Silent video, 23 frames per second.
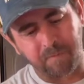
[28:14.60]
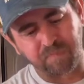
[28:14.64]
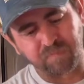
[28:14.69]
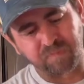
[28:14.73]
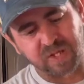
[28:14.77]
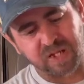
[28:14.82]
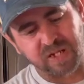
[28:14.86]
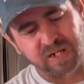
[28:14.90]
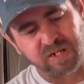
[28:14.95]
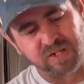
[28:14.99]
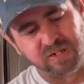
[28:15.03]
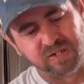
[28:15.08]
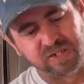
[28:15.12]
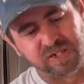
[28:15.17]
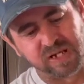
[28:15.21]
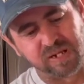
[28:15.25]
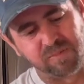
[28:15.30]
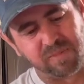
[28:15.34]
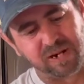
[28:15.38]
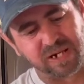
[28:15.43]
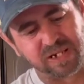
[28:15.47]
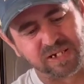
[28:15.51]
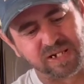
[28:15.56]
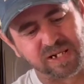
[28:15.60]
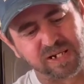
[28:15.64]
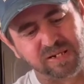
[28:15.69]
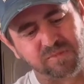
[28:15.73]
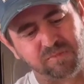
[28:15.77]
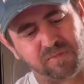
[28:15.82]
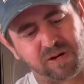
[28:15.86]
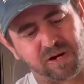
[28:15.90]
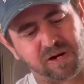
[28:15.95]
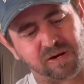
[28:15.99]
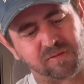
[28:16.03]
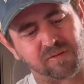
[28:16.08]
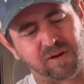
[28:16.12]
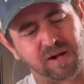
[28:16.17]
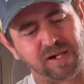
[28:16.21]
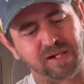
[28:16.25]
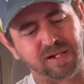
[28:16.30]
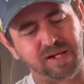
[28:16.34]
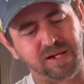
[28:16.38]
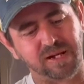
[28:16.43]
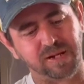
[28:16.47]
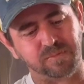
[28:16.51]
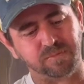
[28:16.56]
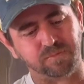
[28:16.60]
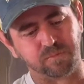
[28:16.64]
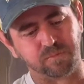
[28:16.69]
And you can see my teeth mark right there.